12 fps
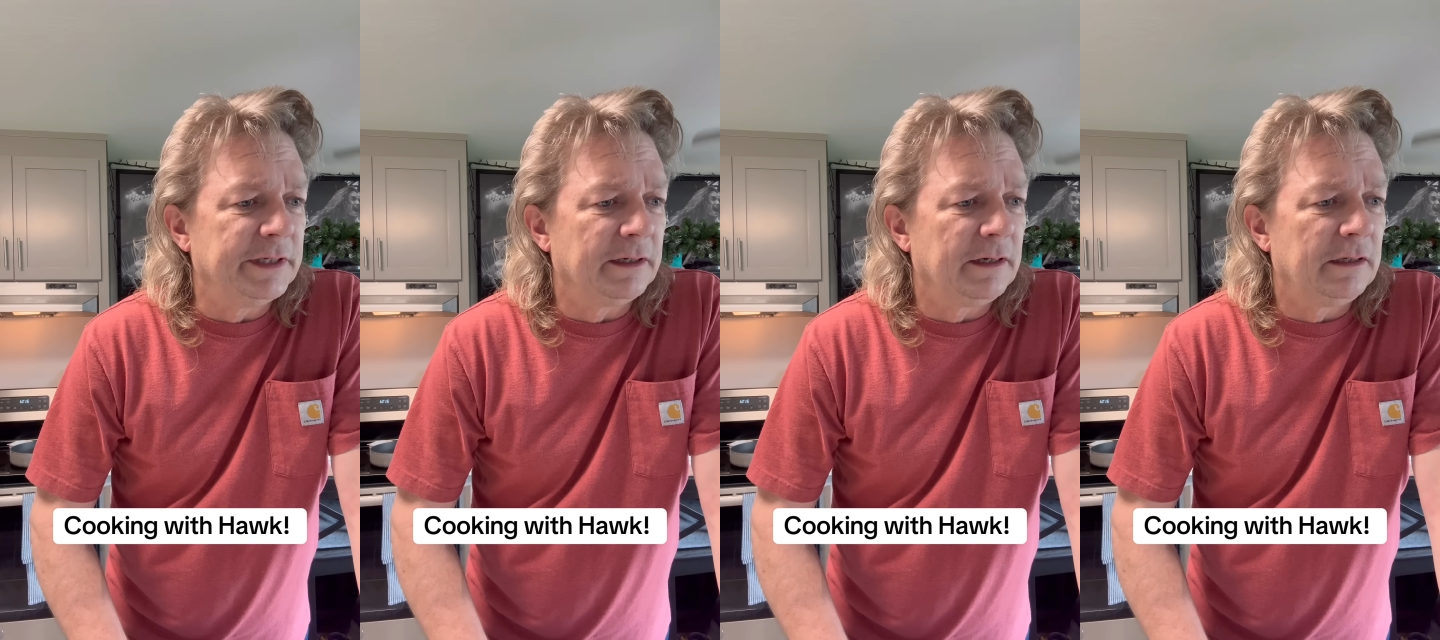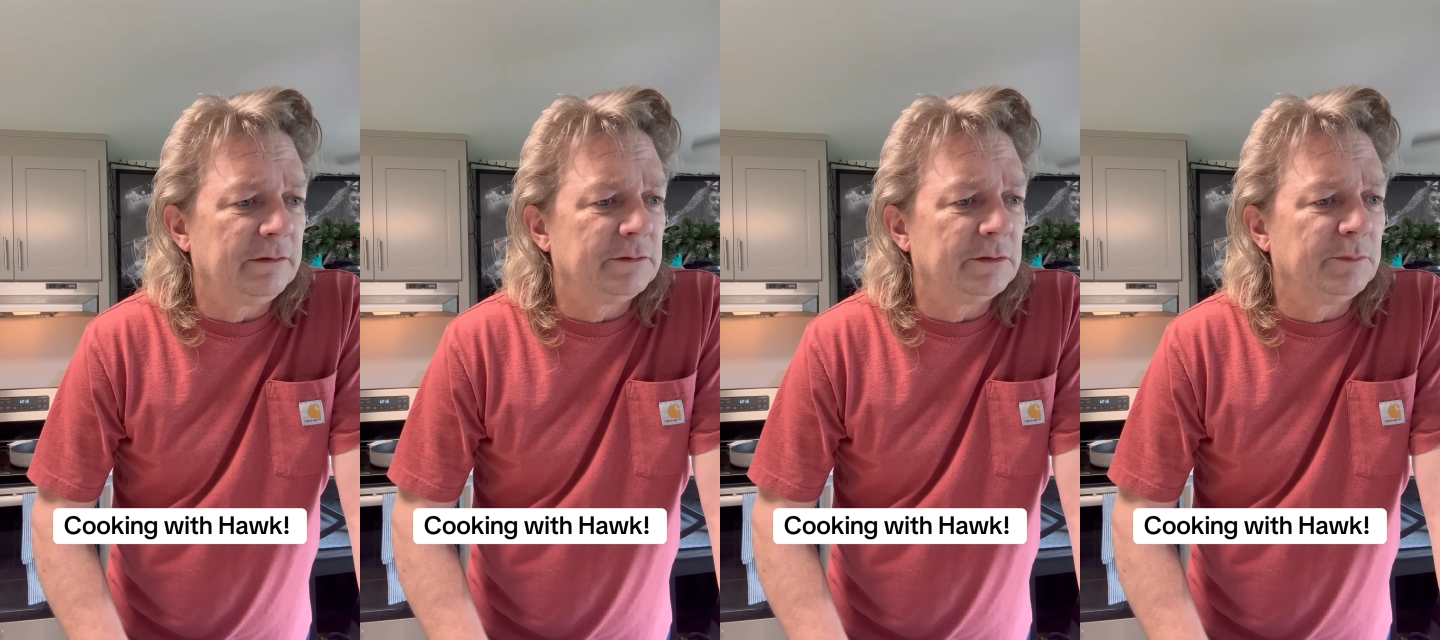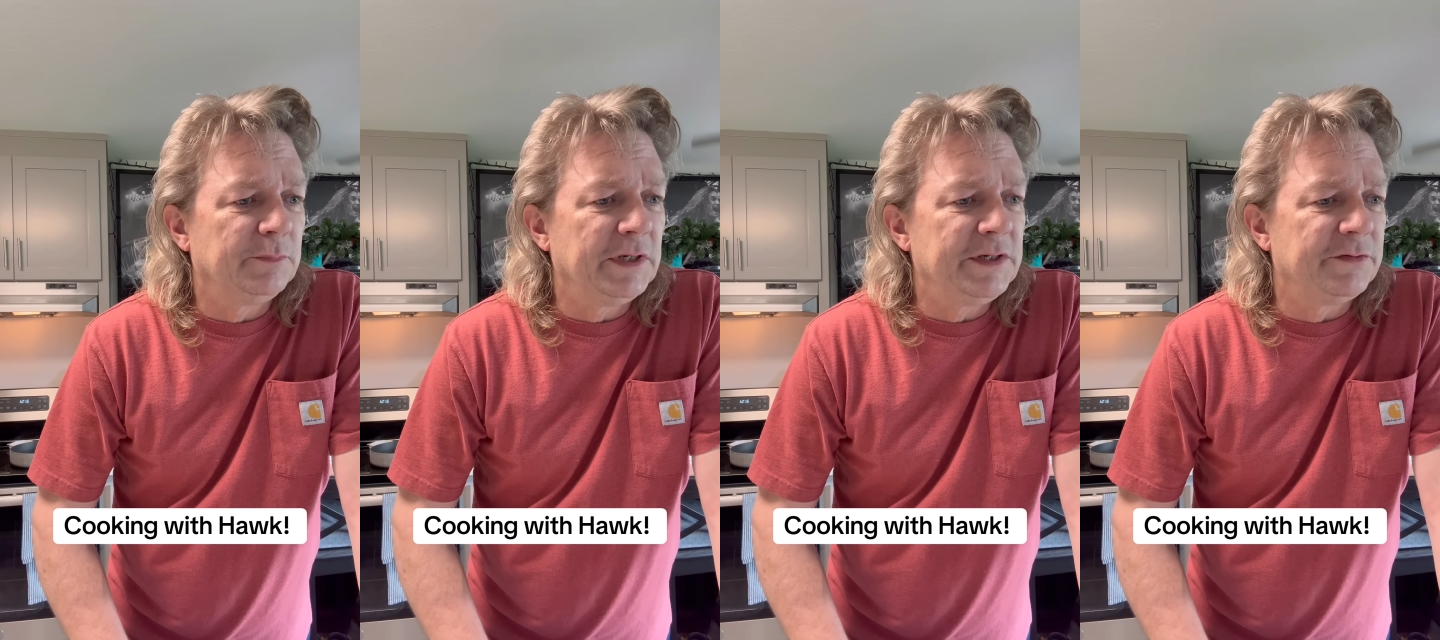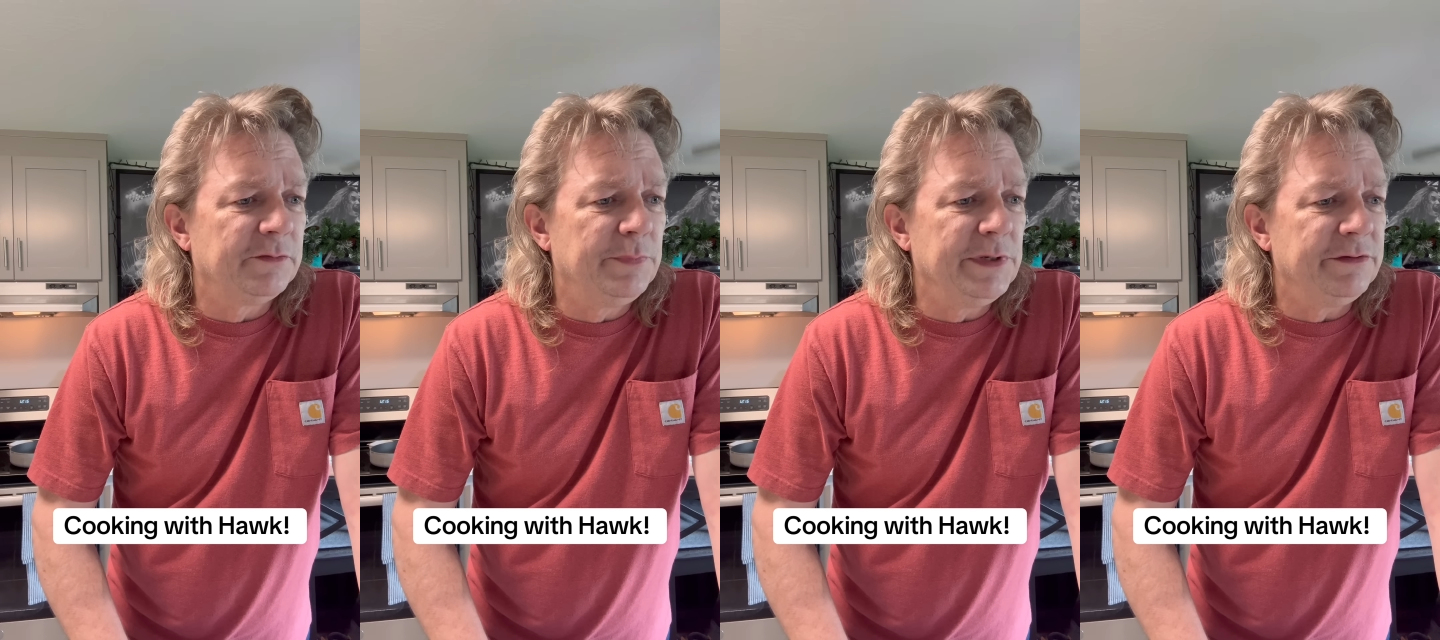thing in olive oil. Place
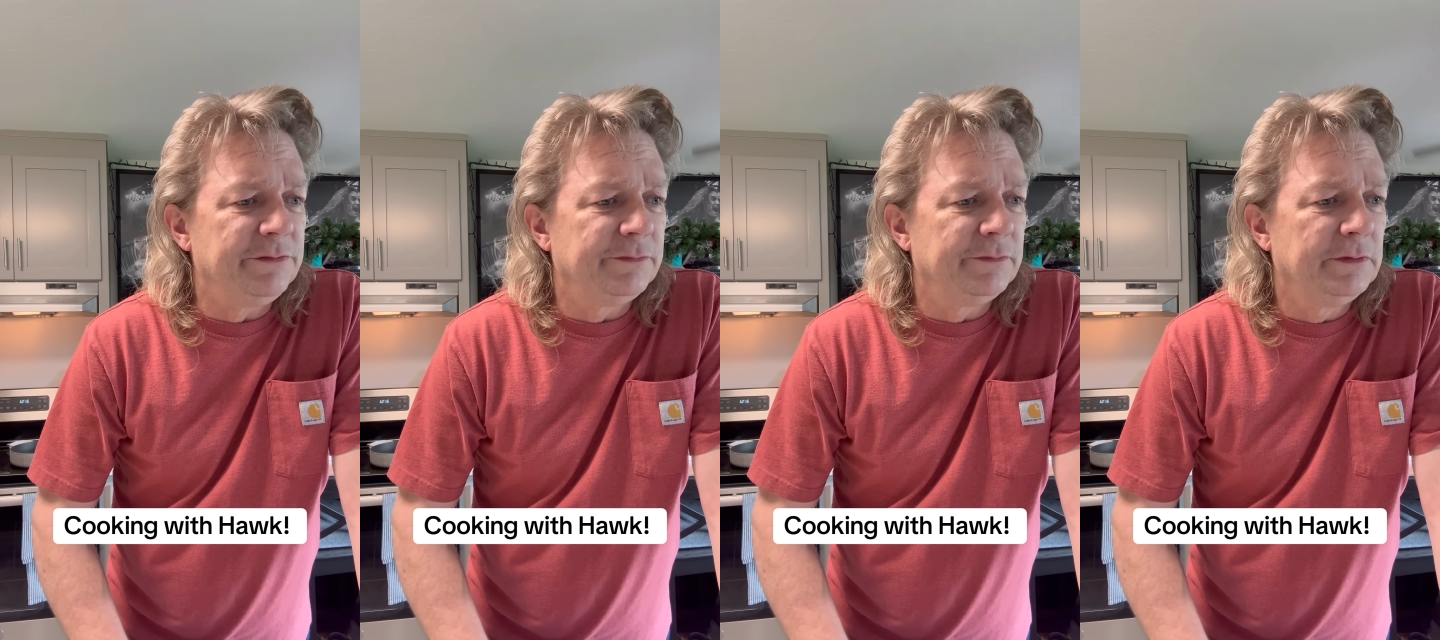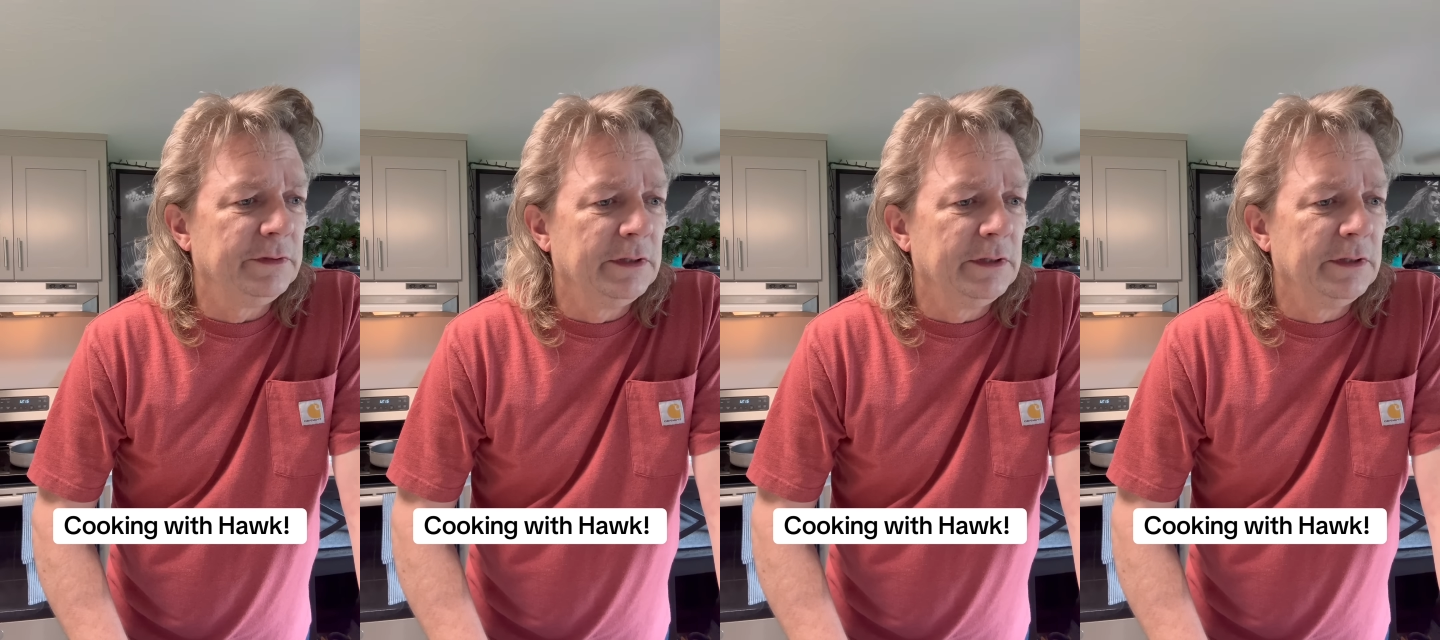the beef